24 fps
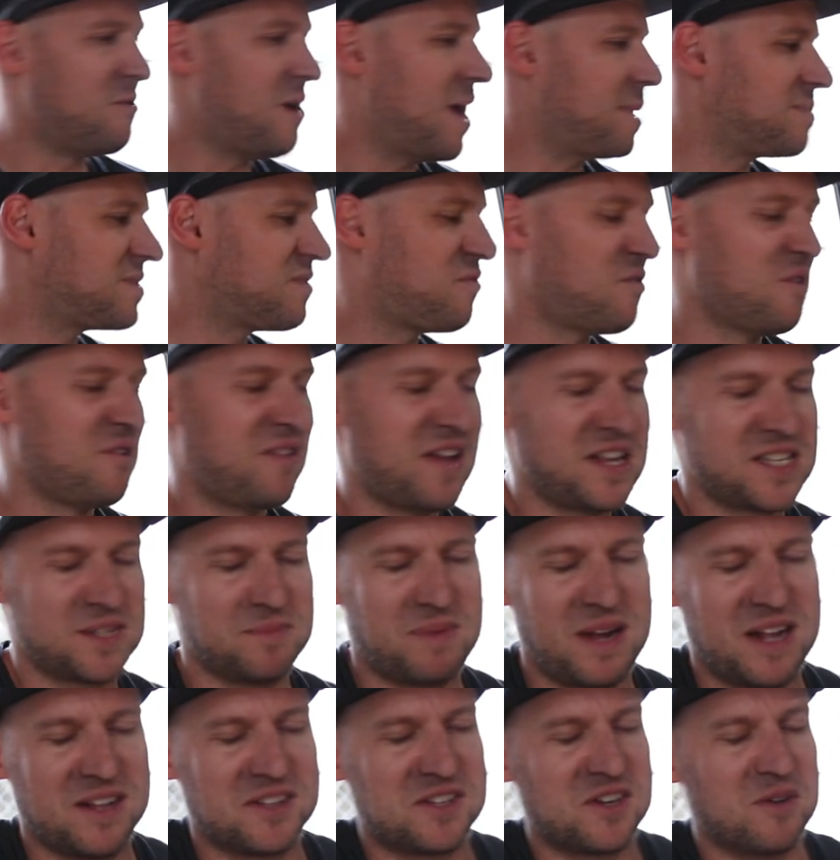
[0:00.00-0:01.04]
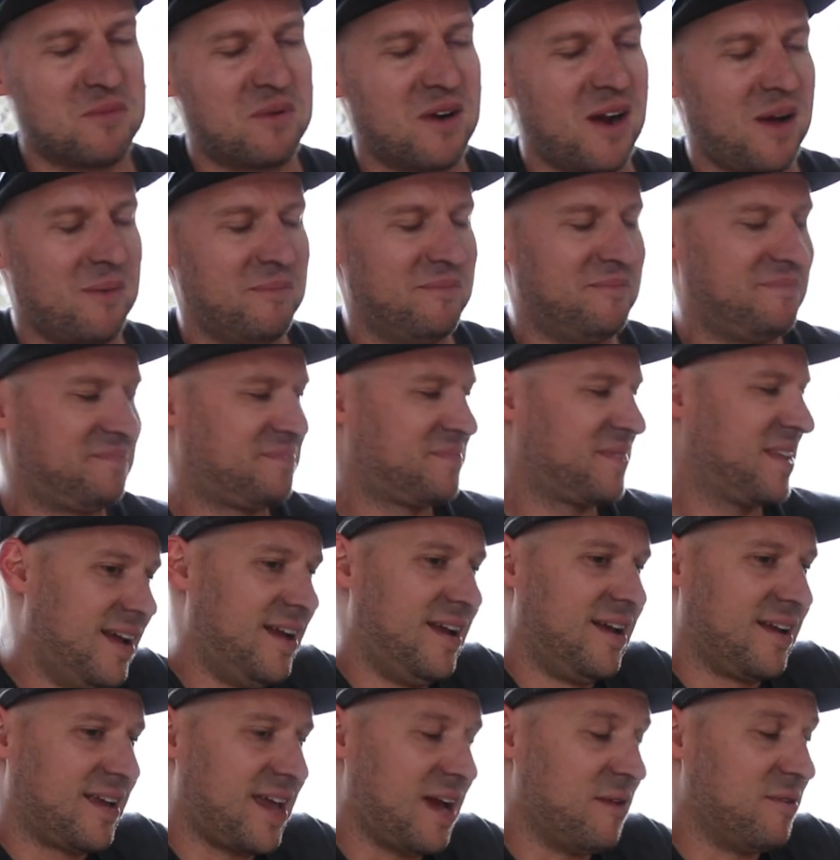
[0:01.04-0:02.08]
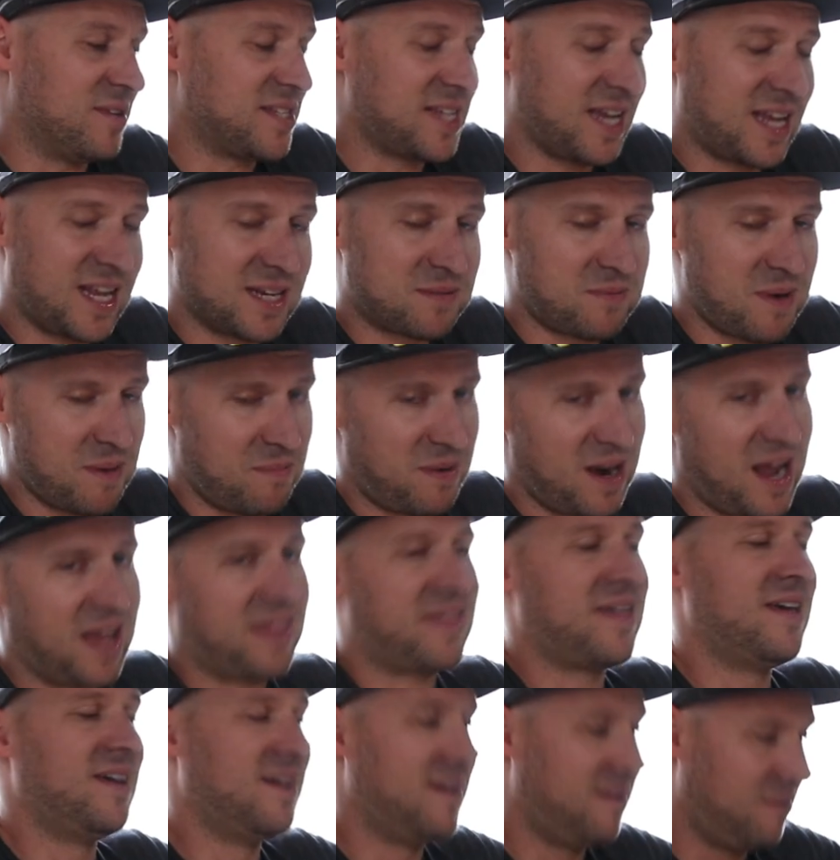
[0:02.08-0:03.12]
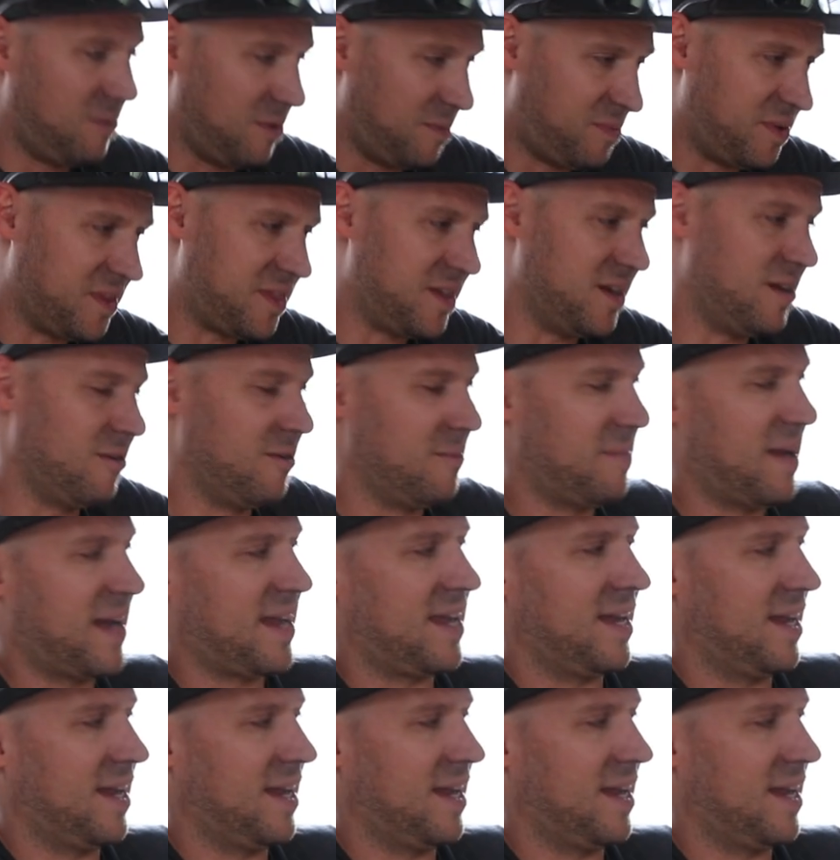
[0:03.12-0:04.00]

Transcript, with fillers: reps, 4,000 pounds, no problem. Okay, once I catch my breath, we'll put the new one back